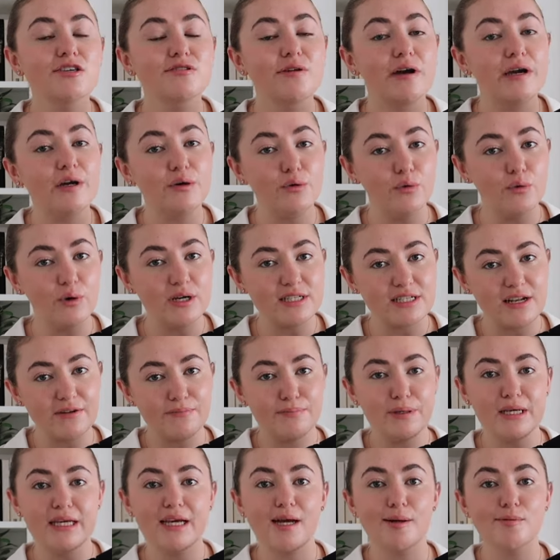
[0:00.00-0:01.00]
So I always love
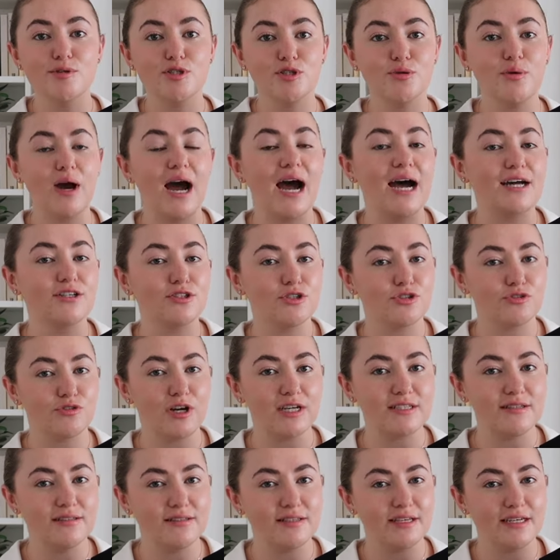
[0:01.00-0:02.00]
being able to add
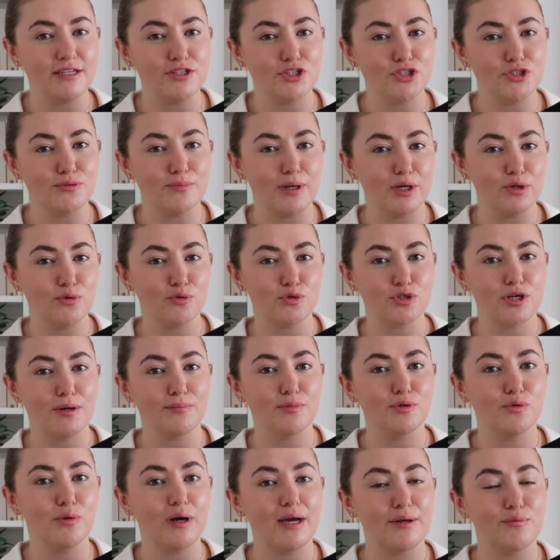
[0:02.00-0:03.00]
dresses into my
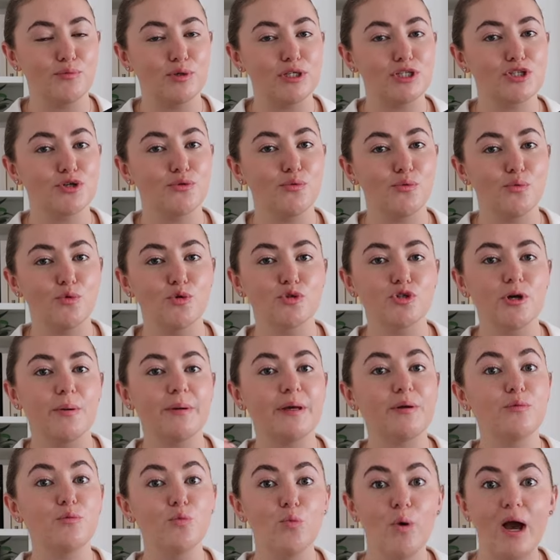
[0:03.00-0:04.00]
autumnal and winter wardrobe
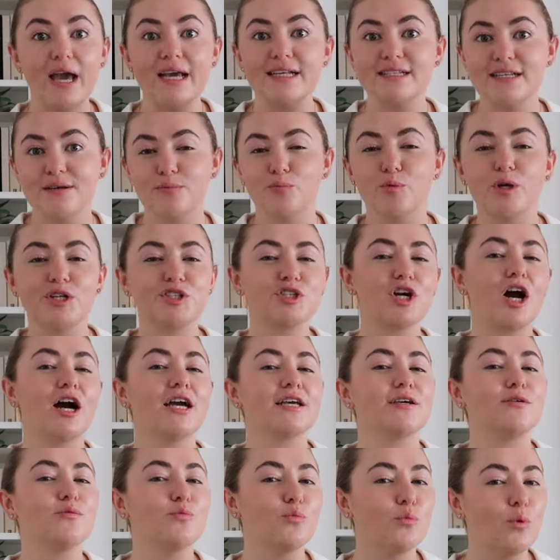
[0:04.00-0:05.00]
in ways in which I
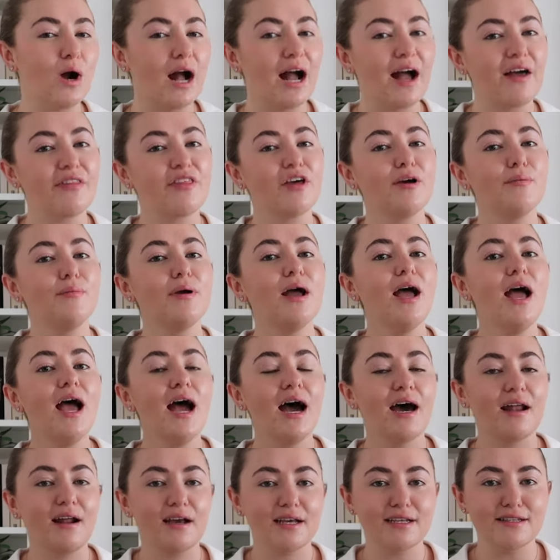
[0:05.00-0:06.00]
can wear them
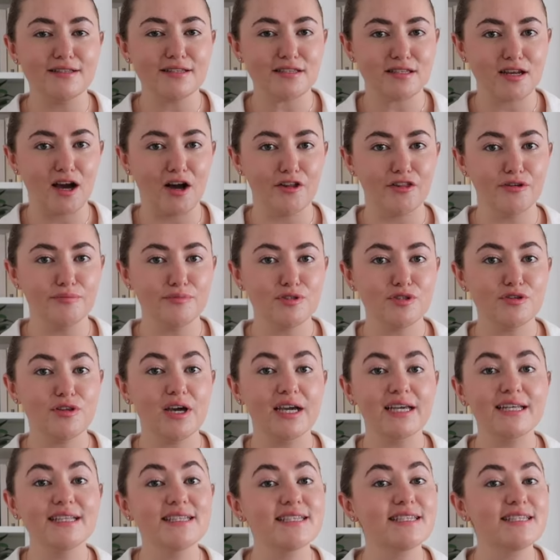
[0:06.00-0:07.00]
and I can style them so that
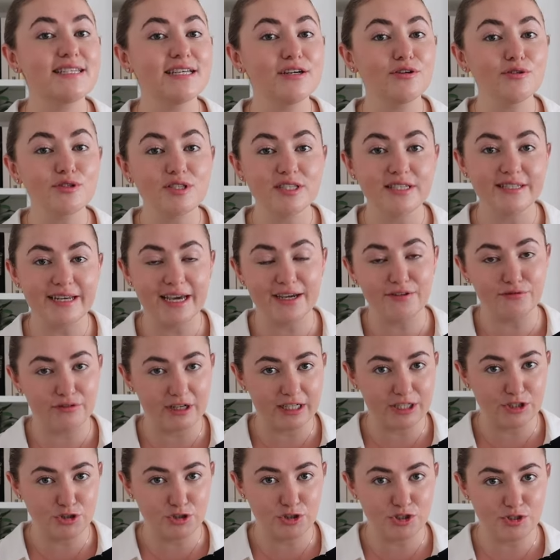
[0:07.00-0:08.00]
I can still stay
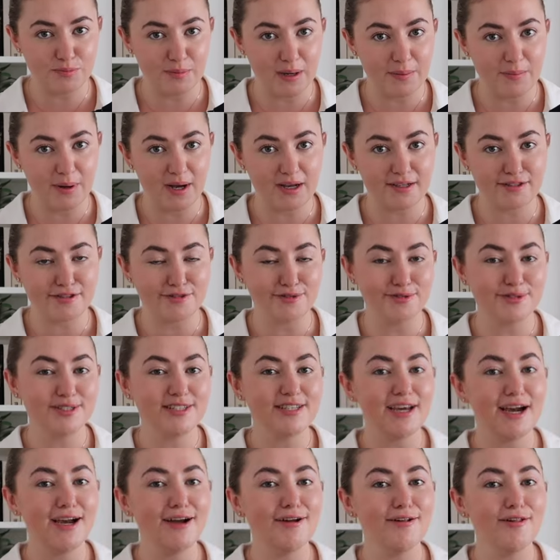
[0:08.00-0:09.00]
really true to my personal
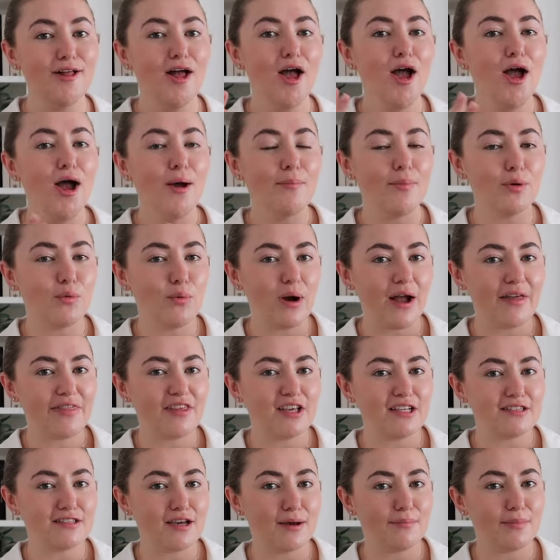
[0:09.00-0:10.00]
style, but wear
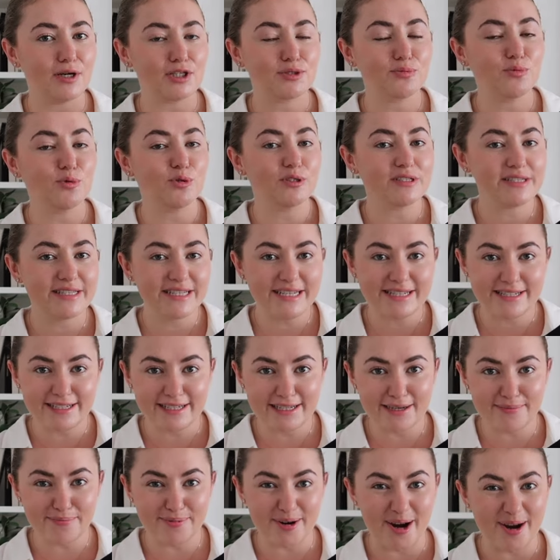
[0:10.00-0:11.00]
things that are much more
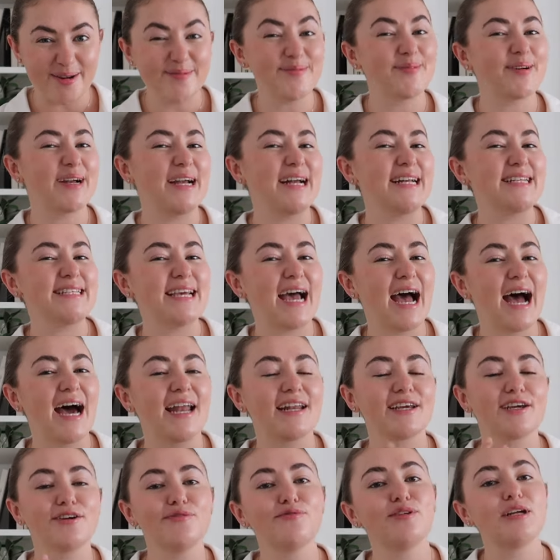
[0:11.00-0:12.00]
seasonally appropriate
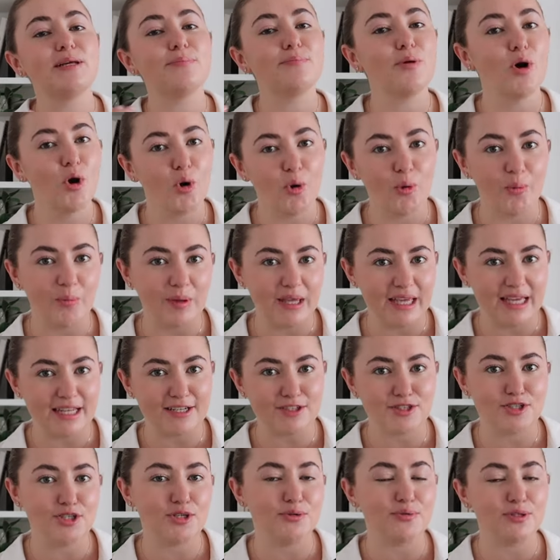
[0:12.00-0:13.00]
and it can really pull me
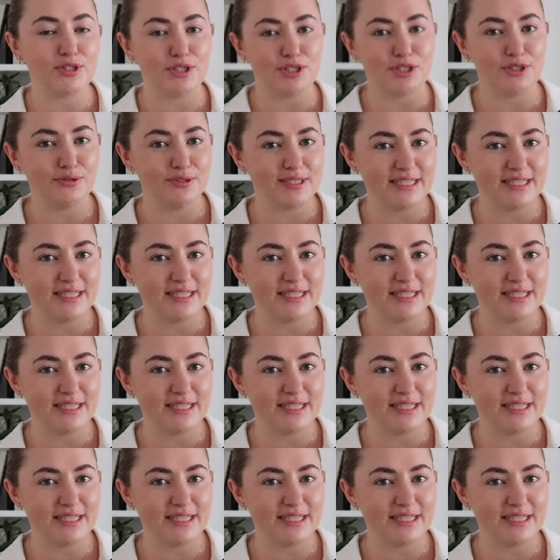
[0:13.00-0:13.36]
into the new